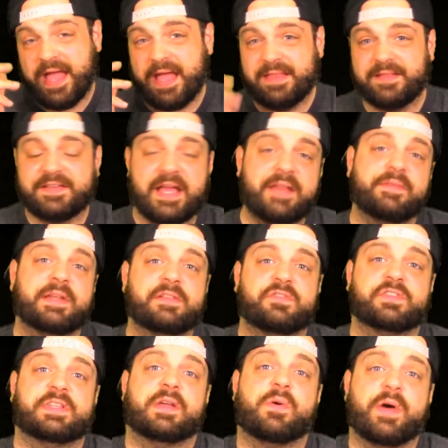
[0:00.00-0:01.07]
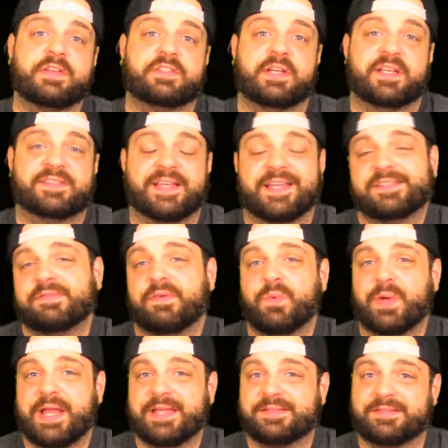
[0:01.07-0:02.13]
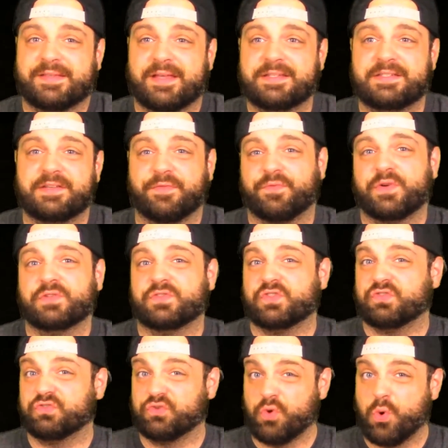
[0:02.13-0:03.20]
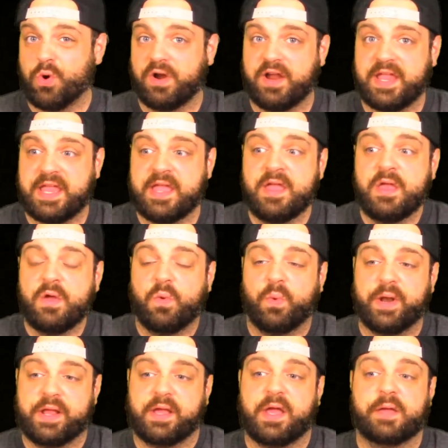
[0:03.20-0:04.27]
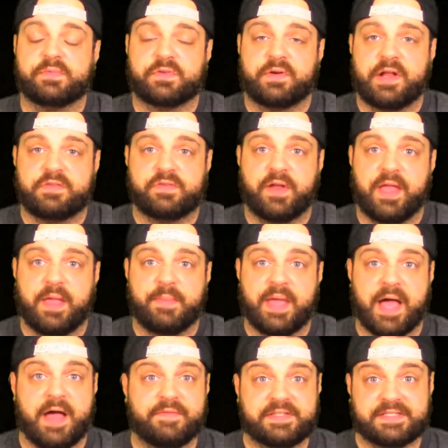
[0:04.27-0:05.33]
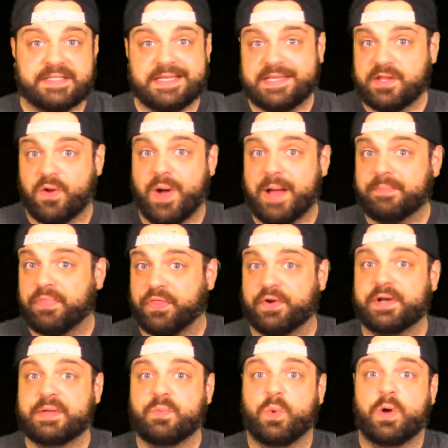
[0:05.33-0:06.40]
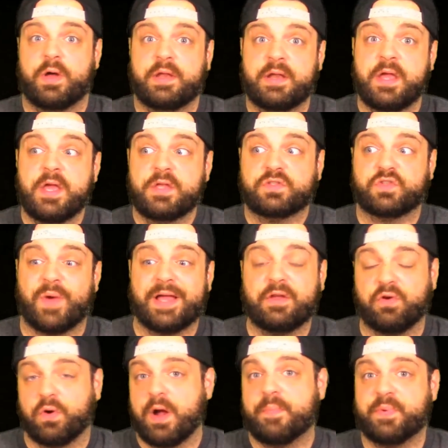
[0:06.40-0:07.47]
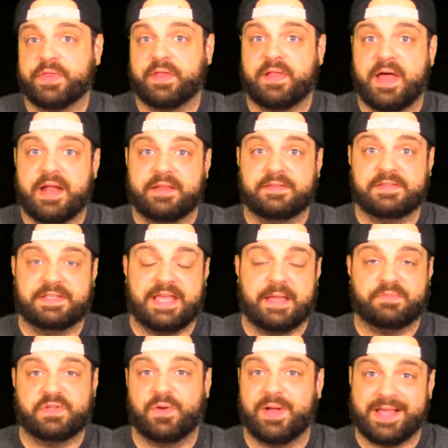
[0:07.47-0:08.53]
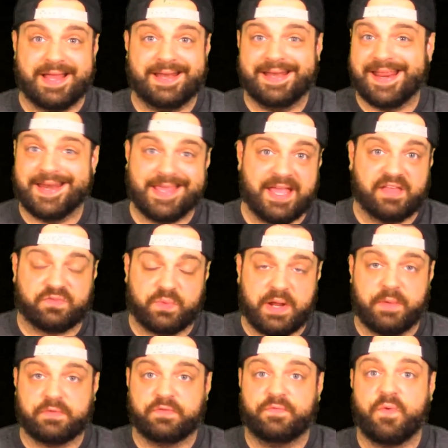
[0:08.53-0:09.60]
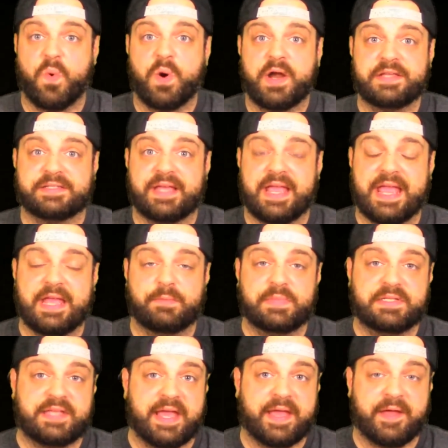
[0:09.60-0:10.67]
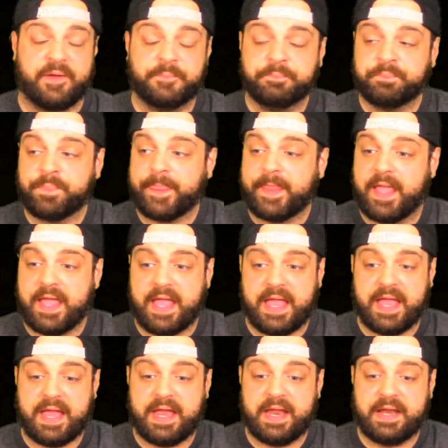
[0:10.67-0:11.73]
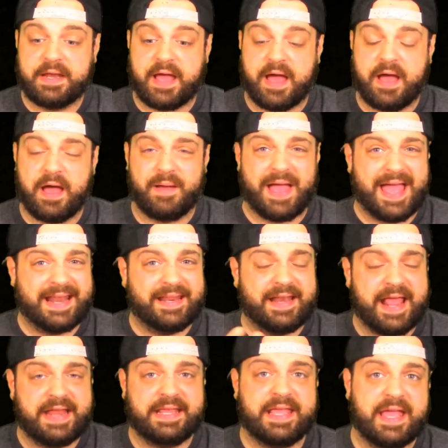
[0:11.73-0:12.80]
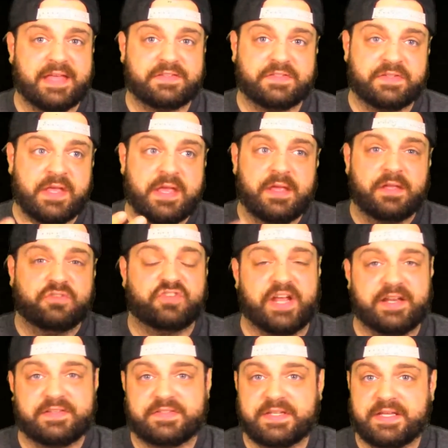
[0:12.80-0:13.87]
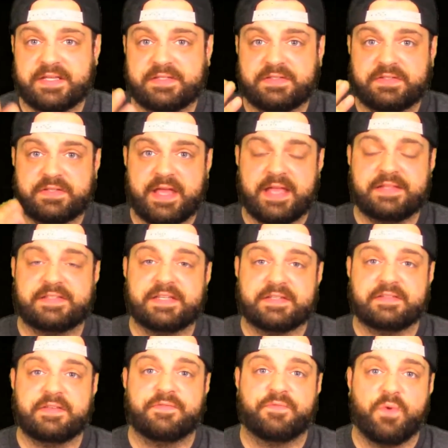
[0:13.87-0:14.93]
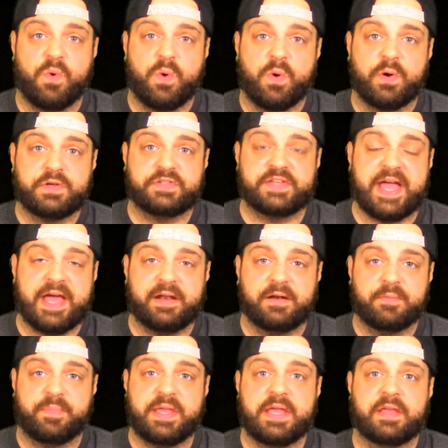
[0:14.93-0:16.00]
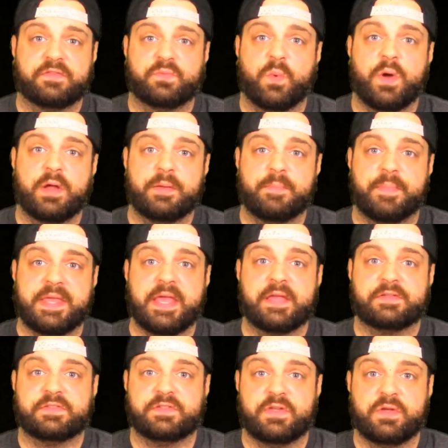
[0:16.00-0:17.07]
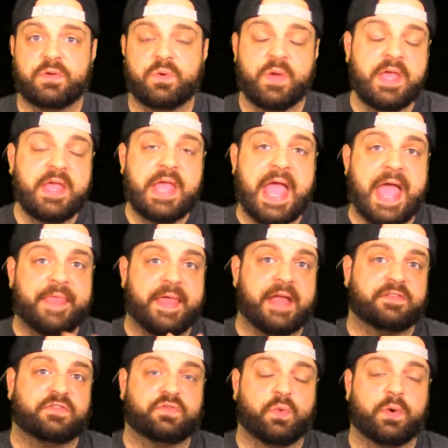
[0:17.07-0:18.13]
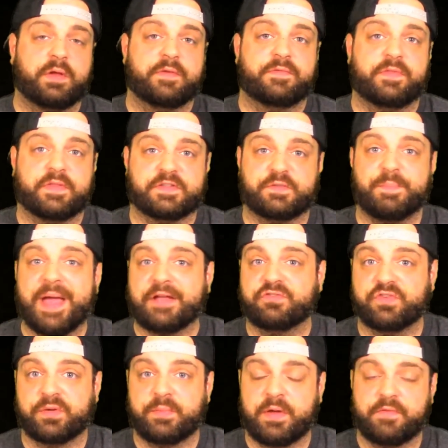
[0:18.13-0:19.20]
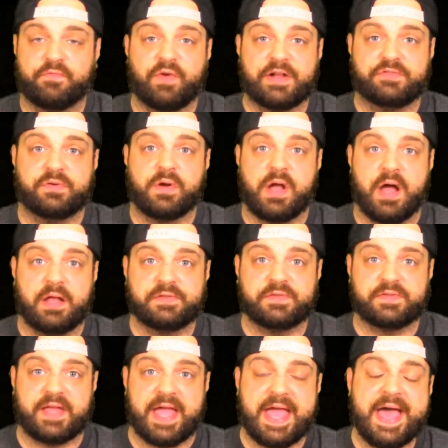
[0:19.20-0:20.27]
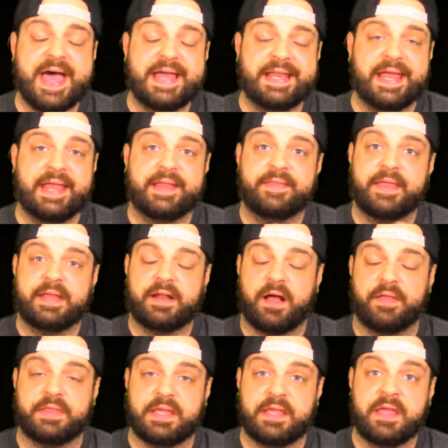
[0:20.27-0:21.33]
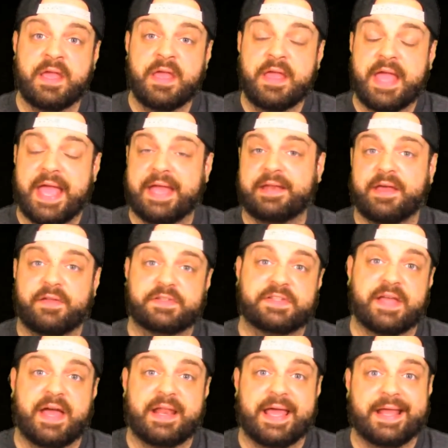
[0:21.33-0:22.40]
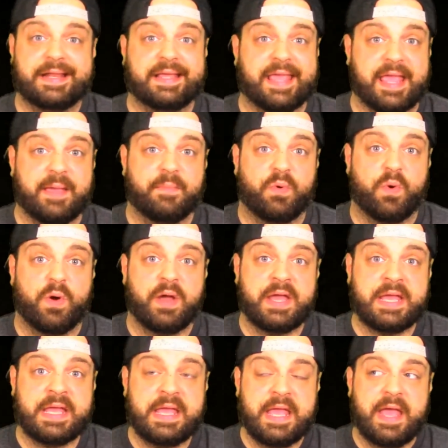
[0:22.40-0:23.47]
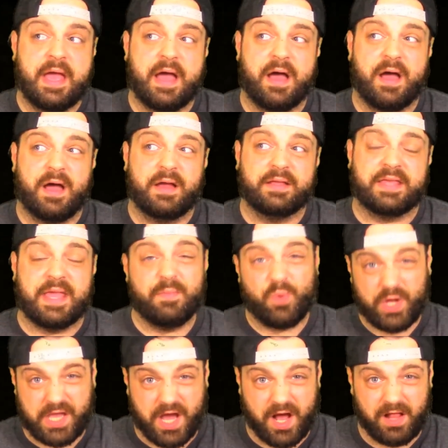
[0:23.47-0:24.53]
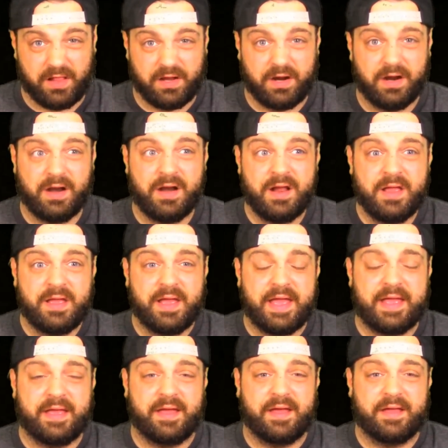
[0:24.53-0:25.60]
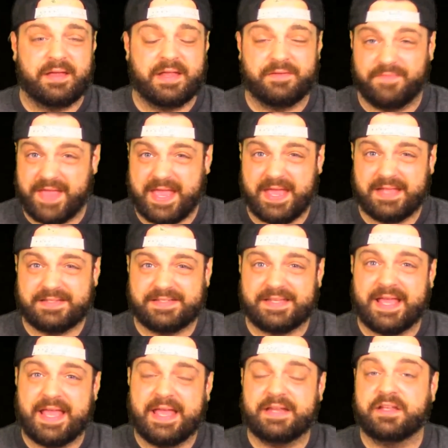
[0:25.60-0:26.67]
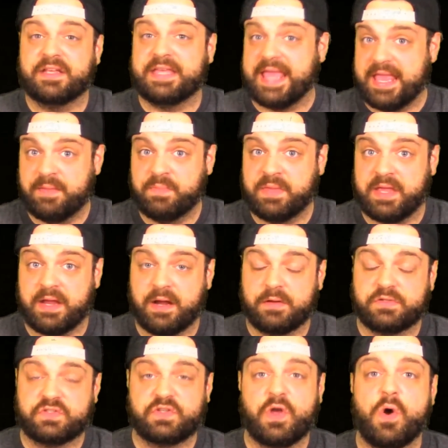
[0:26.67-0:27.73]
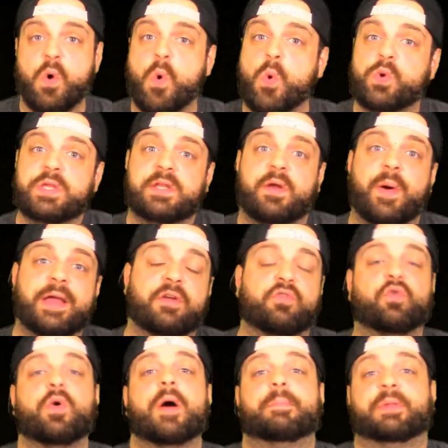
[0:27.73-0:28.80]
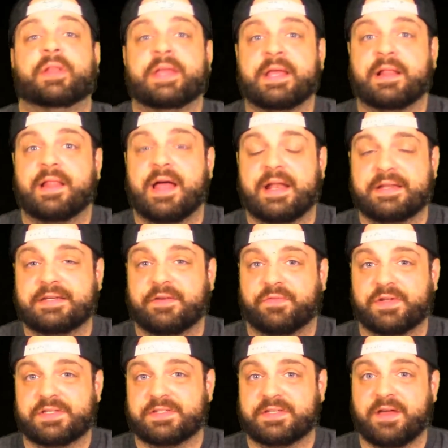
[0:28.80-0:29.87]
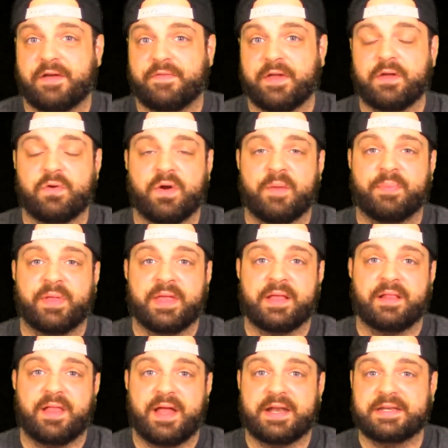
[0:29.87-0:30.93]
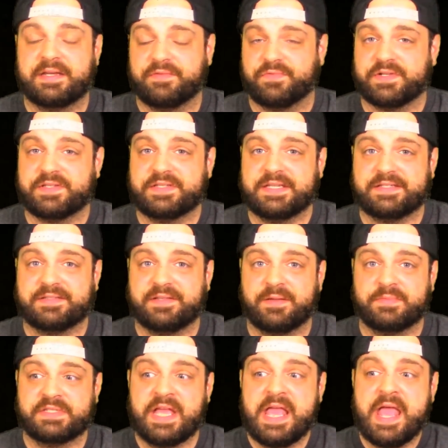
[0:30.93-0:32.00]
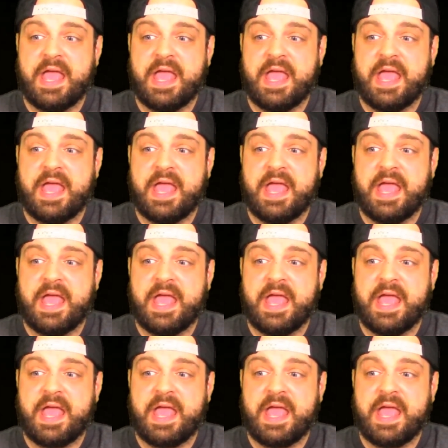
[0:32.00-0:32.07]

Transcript: And that's kind of an interesting question because I guess everyone has a different story when it comes to retro gaming. Obviously, you know, I'm 31, so I grew up with a lot of these games. You know, I got an NES when I was four as a hand-me-down and uh, I had an NES, Genesis, N64, Saturn, PS1, PS2. And that's sort of the spectrum of retro consoles I had. And then on the handheld side, I had a Game Boy, uh, Game Boy Color, uh, Advance, and a Game Gear. So, you know, I grew up playing a lot of different stuff. I grew up playing a lot of different systems.